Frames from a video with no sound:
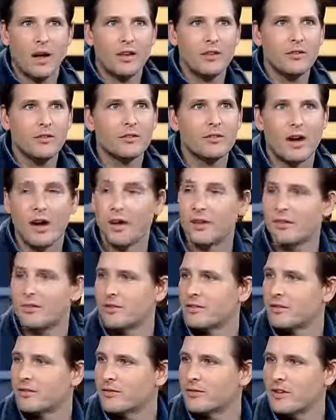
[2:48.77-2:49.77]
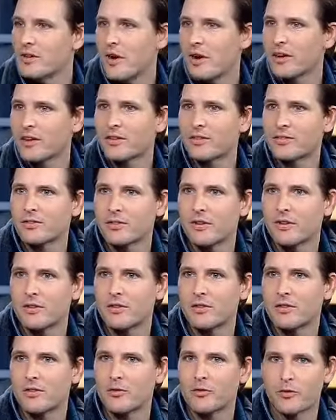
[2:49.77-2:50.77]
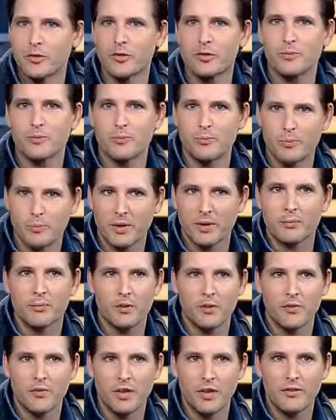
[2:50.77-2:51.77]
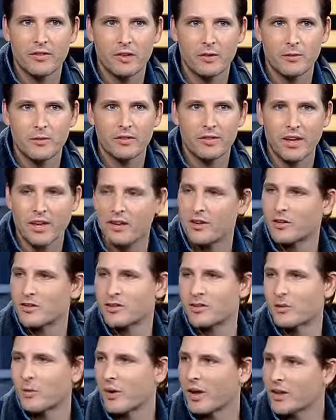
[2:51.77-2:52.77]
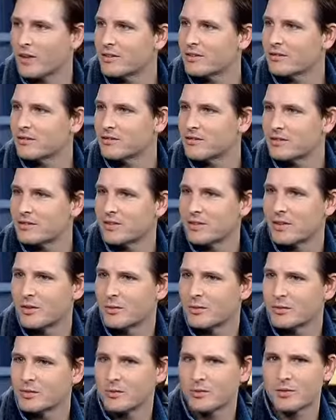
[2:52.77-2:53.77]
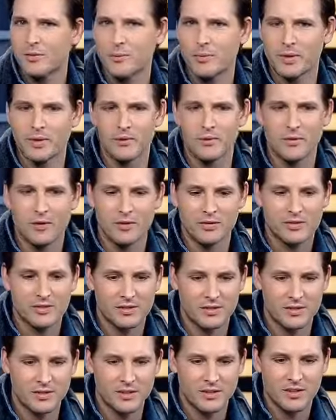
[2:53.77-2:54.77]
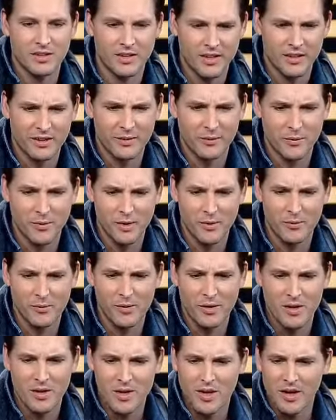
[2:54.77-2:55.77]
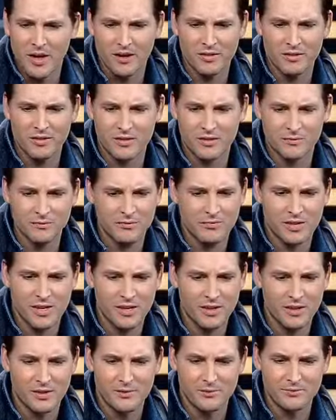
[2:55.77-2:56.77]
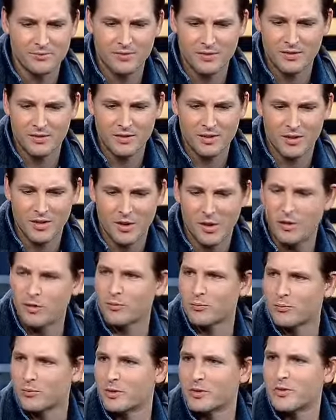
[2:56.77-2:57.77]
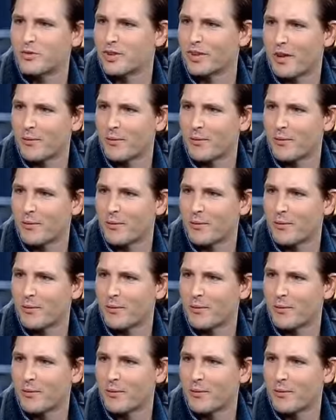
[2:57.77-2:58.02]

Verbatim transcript: I don't I don't even know. I guess uh, the first big movie I ever did was Can't Hardly Wait, you know, which was a big. It's still like a, a, a teen cult movie.